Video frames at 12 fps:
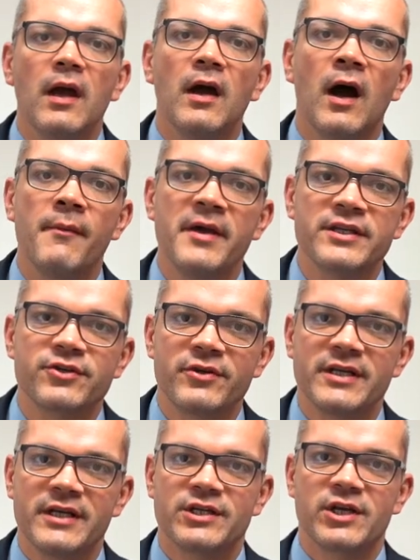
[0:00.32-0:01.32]
I'm a
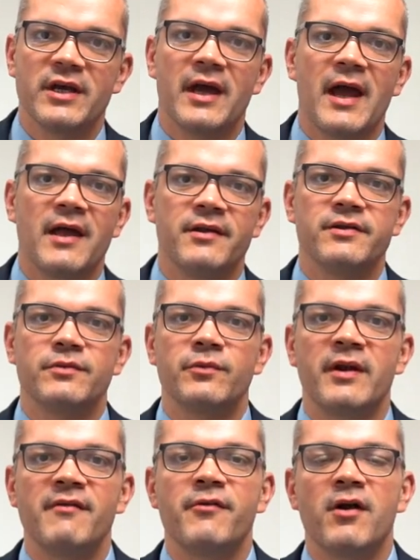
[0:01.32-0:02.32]
history teacher, and
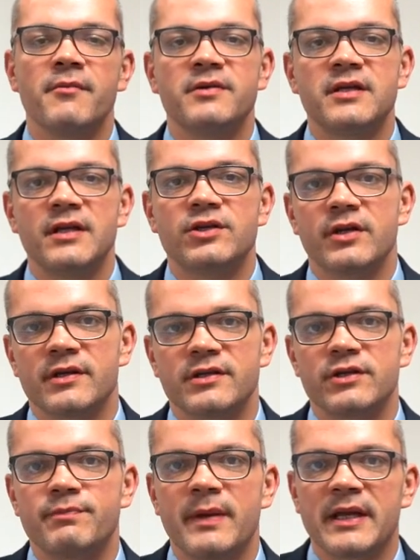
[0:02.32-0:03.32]
whenever I'm teaching
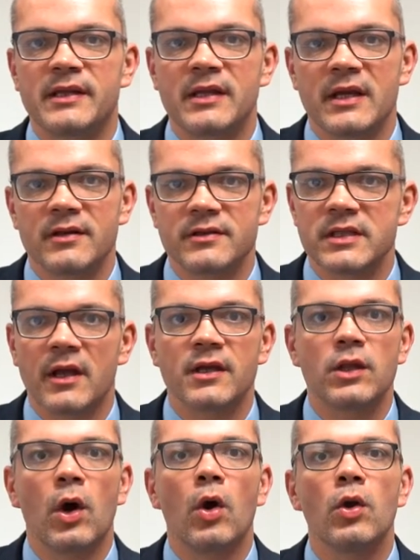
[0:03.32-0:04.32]
such big things
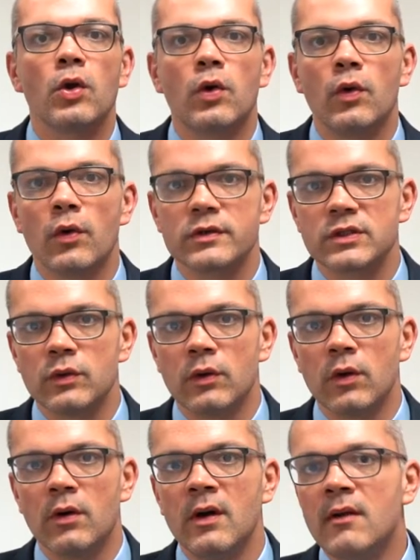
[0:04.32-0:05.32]
like the Holocaust
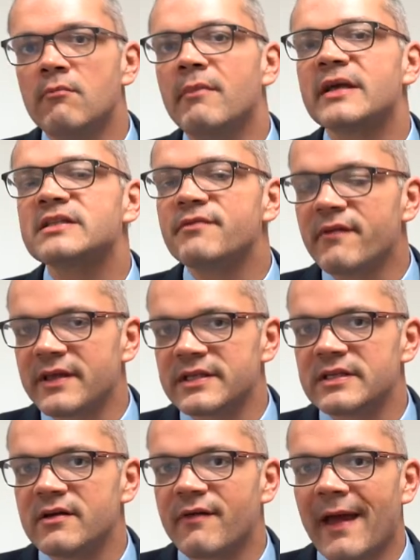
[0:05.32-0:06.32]
or massive
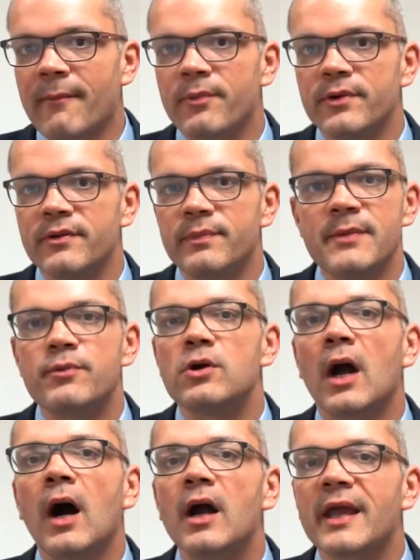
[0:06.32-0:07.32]
events that have happened, people
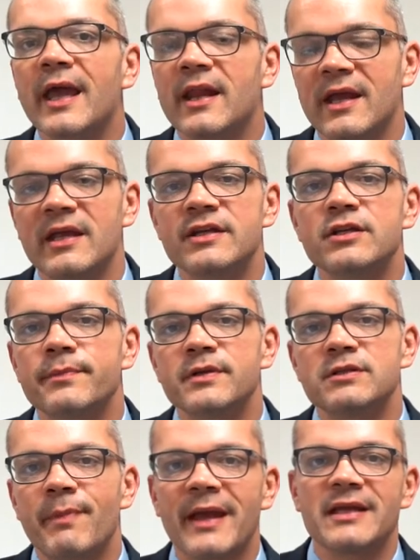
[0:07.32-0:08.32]
can't get it into
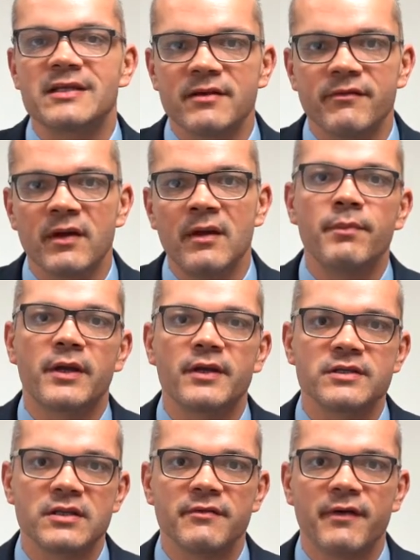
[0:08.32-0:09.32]
perspective
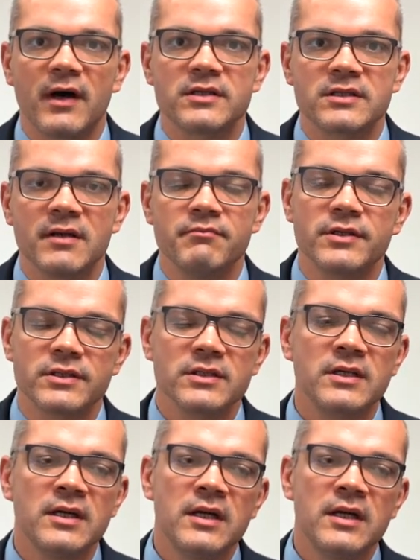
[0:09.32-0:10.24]
because of the vast numbers.